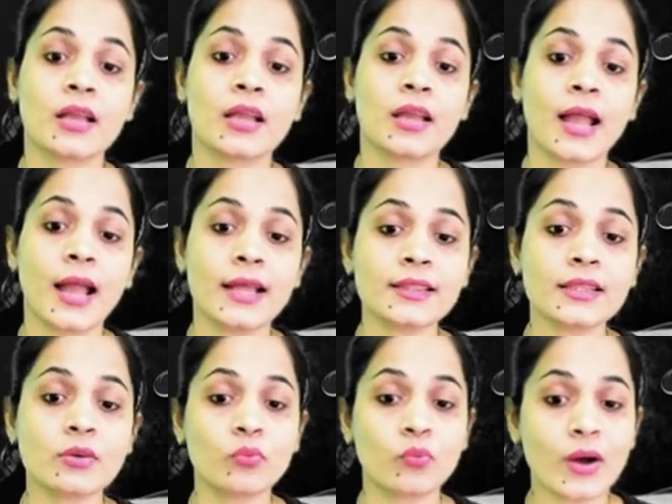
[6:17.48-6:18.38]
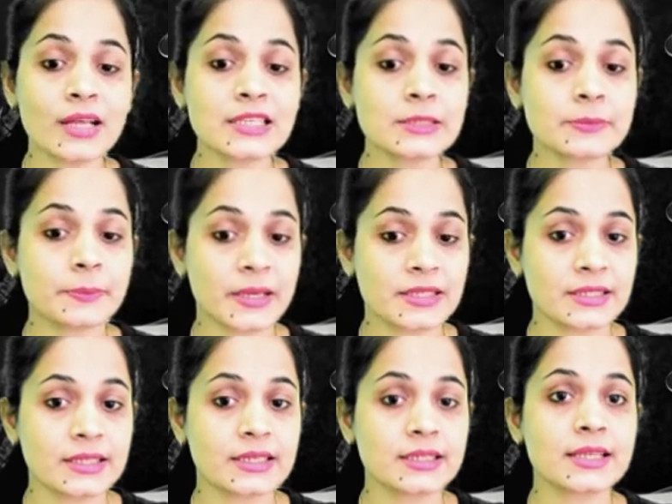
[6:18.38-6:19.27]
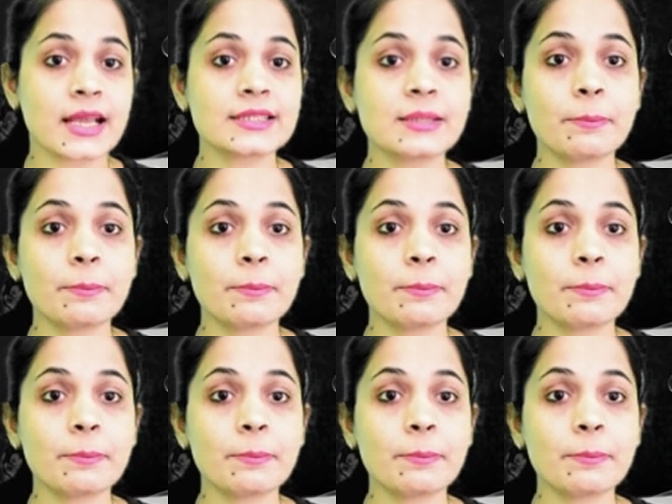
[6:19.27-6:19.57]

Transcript: And the one species, as the